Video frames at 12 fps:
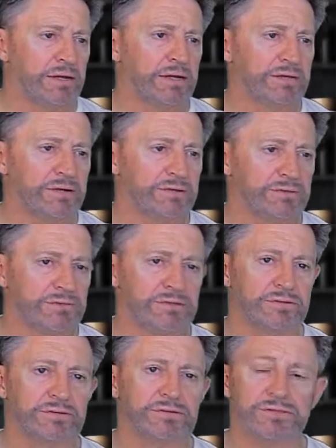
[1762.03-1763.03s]
And now
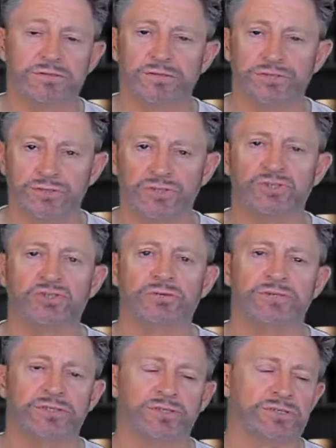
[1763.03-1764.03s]
you
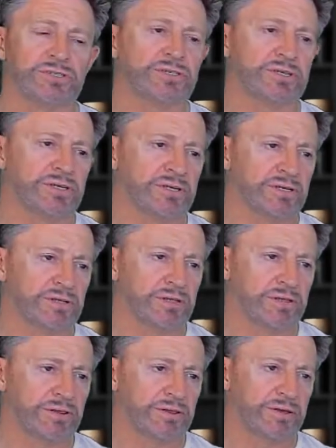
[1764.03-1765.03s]
should be just seeing
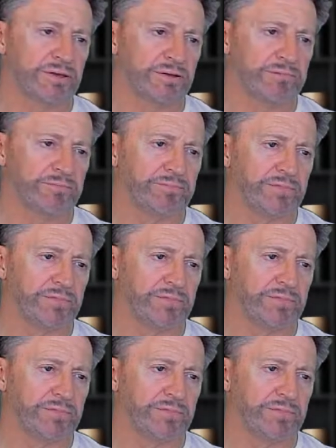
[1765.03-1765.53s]
the